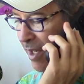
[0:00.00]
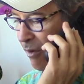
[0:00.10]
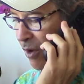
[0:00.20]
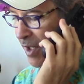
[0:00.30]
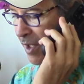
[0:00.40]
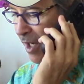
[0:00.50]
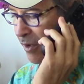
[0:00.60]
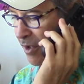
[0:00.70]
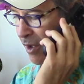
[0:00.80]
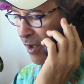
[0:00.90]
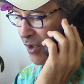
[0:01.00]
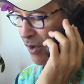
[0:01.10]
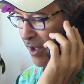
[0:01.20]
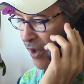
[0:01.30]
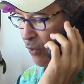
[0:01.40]
or the doctors go, there's
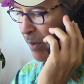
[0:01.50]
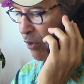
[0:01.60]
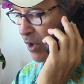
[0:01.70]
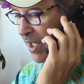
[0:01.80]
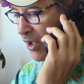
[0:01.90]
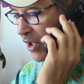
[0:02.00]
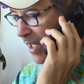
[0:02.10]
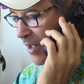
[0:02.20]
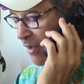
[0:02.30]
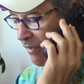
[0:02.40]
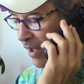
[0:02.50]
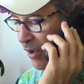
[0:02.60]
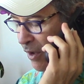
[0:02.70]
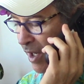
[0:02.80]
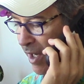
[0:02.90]
only a 3% chance of
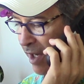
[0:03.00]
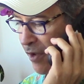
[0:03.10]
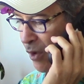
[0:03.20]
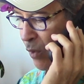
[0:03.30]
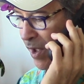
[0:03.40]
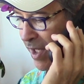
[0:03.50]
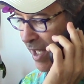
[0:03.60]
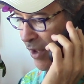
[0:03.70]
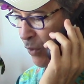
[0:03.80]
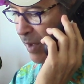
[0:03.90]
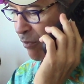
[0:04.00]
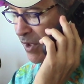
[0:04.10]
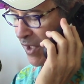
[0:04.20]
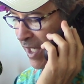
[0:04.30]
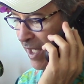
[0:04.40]
failure. If you're one of that
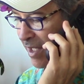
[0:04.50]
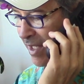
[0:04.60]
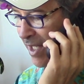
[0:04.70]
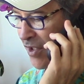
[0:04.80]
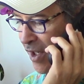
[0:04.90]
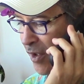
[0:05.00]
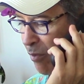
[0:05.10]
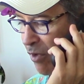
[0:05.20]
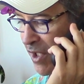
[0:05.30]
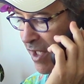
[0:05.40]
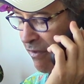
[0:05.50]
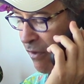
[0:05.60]
3%, that's 100%